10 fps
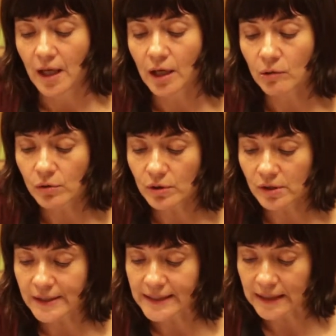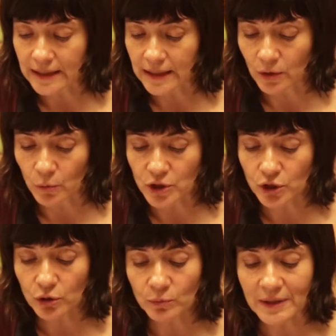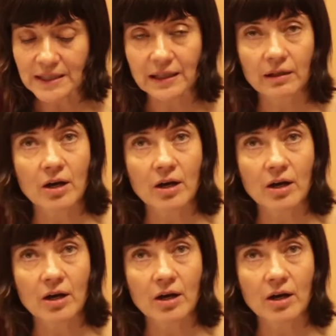A rural city in which humans and